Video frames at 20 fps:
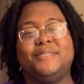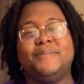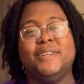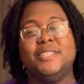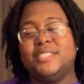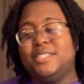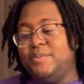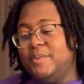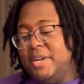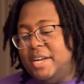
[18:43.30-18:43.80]

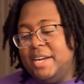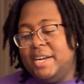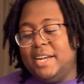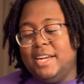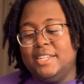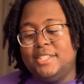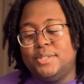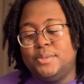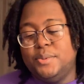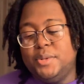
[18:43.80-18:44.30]
Especially when I
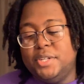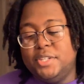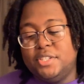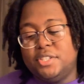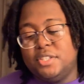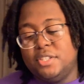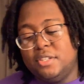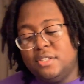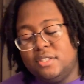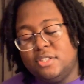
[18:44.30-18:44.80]
got
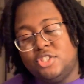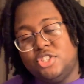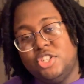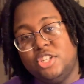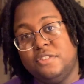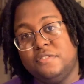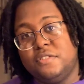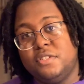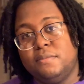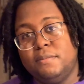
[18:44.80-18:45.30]
switched
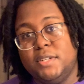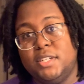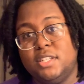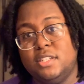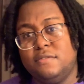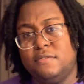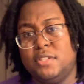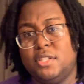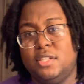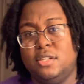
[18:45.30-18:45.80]
shifts. But
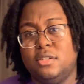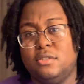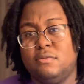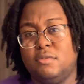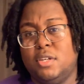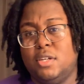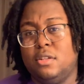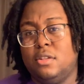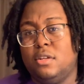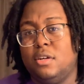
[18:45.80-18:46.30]
this video is
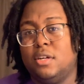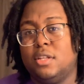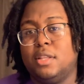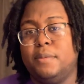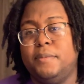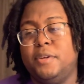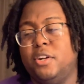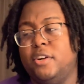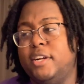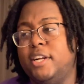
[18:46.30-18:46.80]
running long.
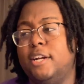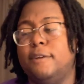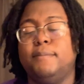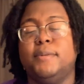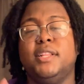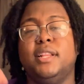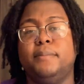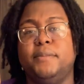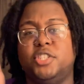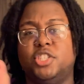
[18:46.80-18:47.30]
Let me hurry up.
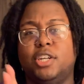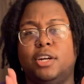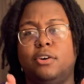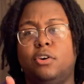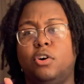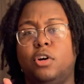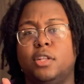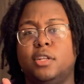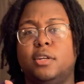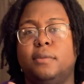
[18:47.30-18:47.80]
But let me shout
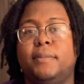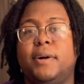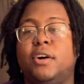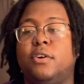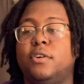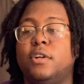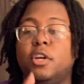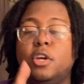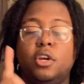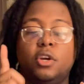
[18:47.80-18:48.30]
all of them
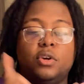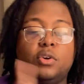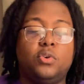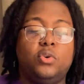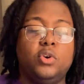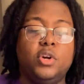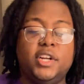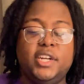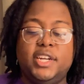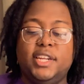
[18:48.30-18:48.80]
out.
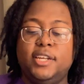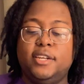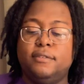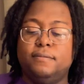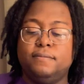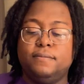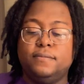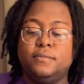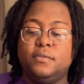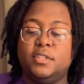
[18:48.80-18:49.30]
Courtney,
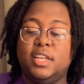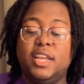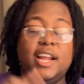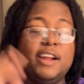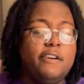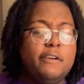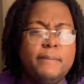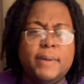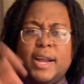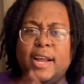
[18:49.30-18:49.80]

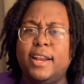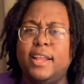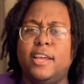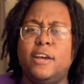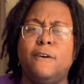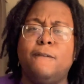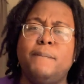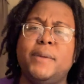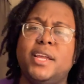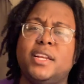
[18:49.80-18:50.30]
everybody that
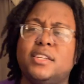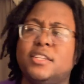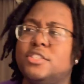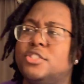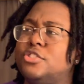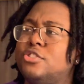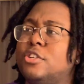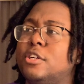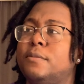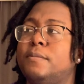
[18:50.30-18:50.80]
helped make this
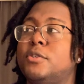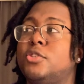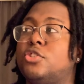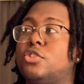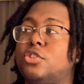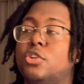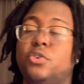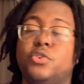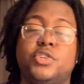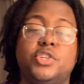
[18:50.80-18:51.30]
trip
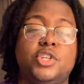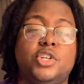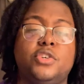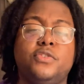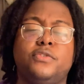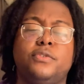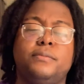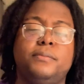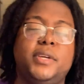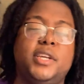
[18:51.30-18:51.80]
so
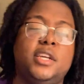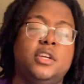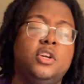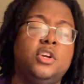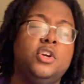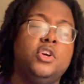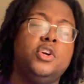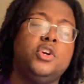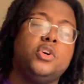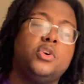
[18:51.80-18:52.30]
good for me.
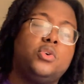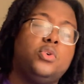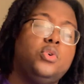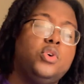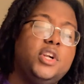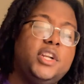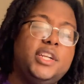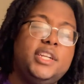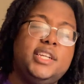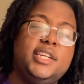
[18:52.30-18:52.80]

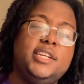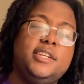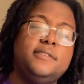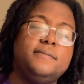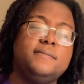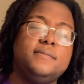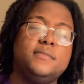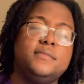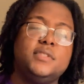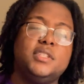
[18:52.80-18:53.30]
Courtney,
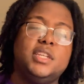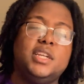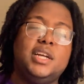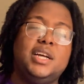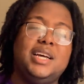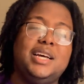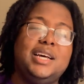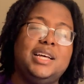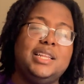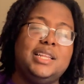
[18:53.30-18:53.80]

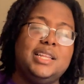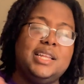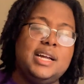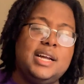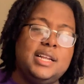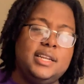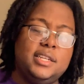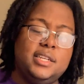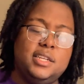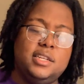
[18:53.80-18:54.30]

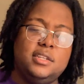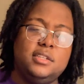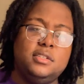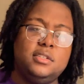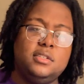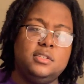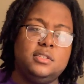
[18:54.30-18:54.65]
Alana,